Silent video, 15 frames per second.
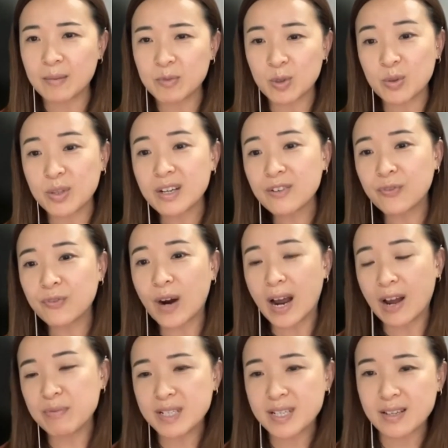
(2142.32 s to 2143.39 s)
So therefore,
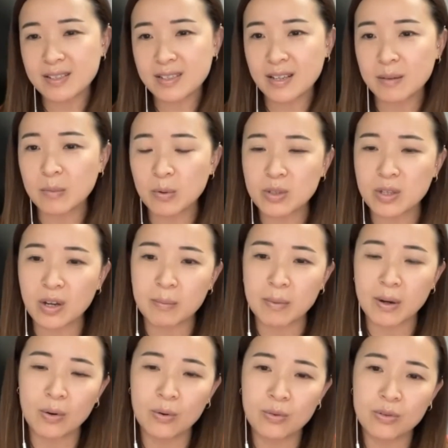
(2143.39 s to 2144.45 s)
I've been testing it mostly on
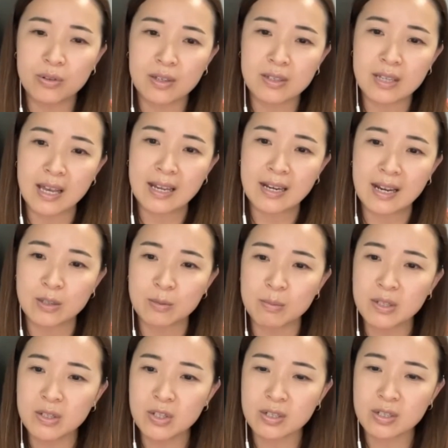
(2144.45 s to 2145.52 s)
my own things. And as
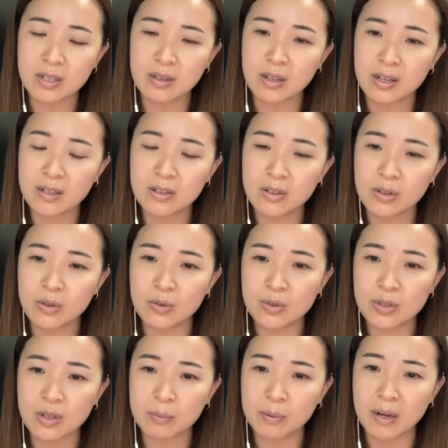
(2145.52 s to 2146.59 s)
mentioned, a lot of
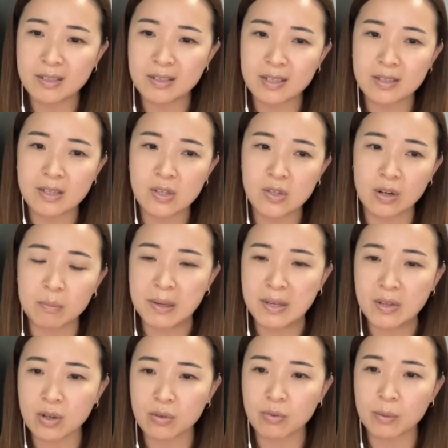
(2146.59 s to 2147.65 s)
those processes are
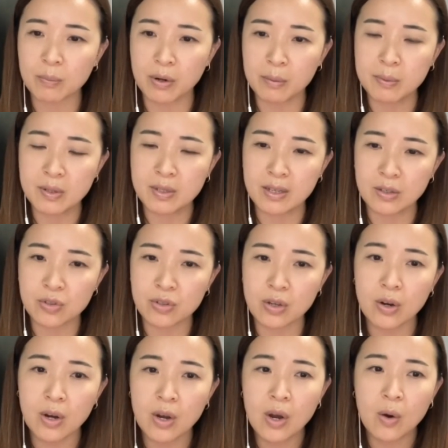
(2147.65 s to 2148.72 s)
based on repurposing.
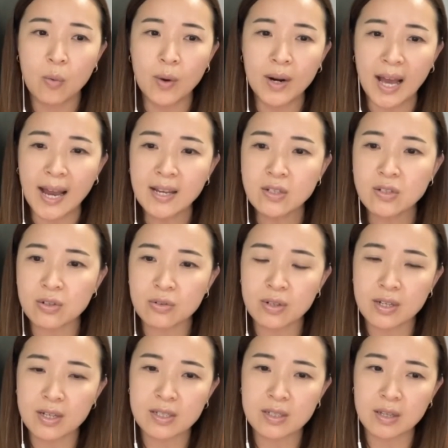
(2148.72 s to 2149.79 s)
So what I do
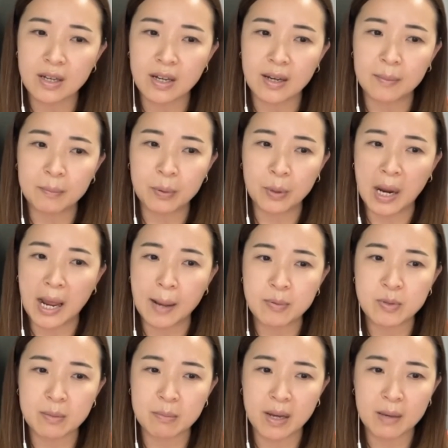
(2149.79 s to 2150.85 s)
is
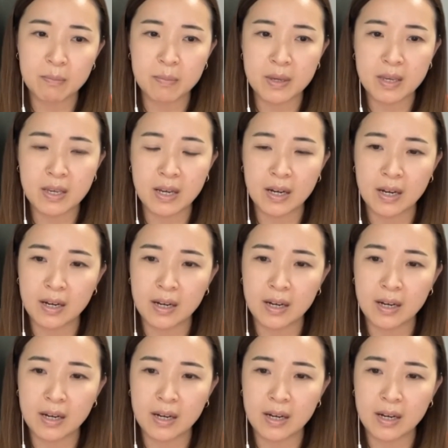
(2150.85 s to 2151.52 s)
perhaps it might be